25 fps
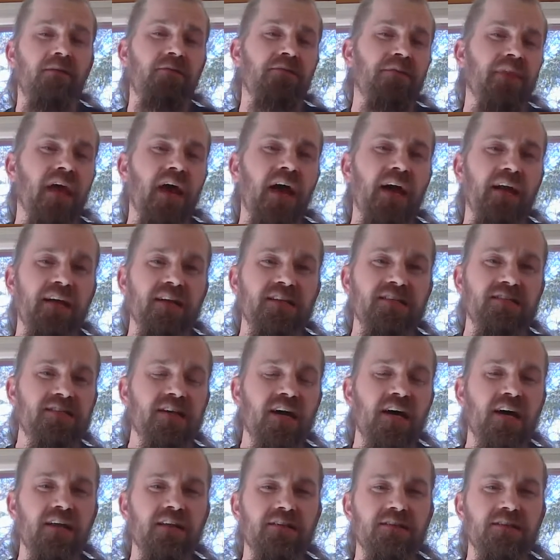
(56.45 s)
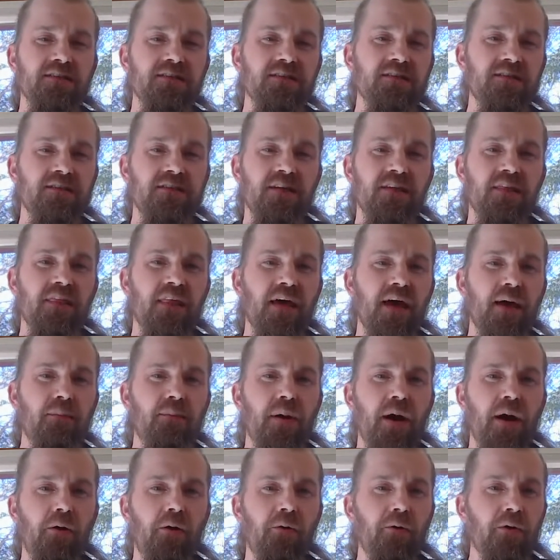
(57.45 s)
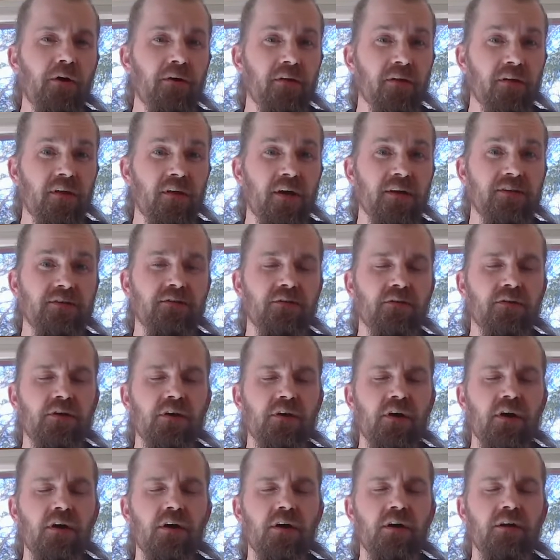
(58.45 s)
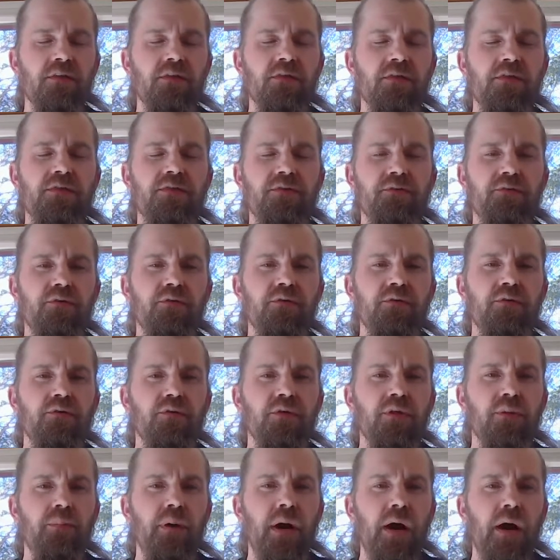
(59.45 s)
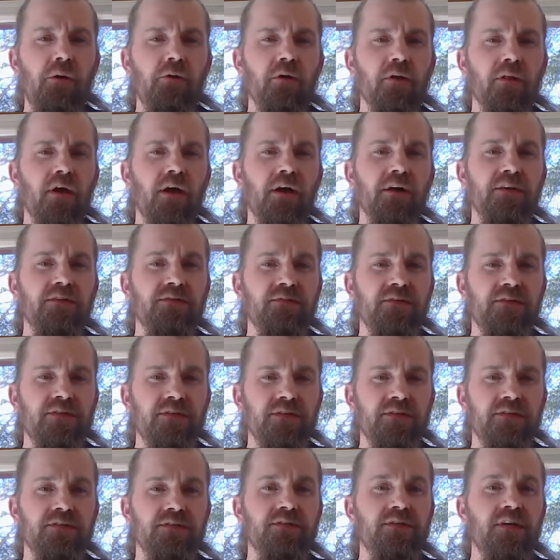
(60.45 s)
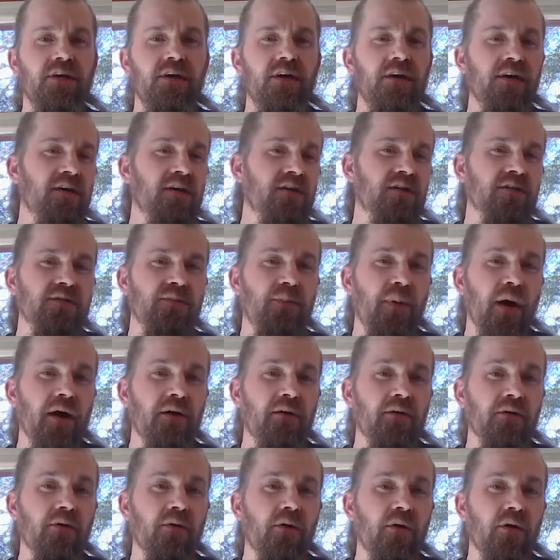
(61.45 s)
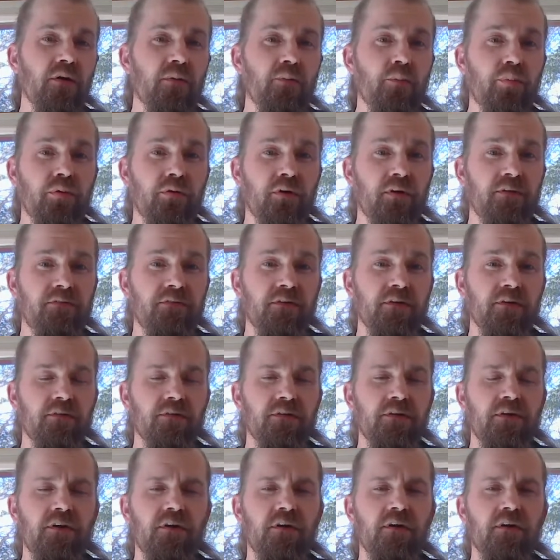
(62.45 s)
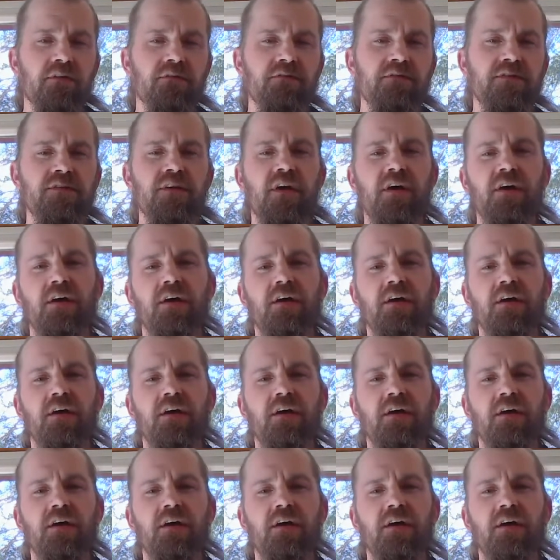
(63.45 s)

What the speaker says: and it sends that power, the electrical current, through the power lines, which is your spinal cord and peripheral nerves,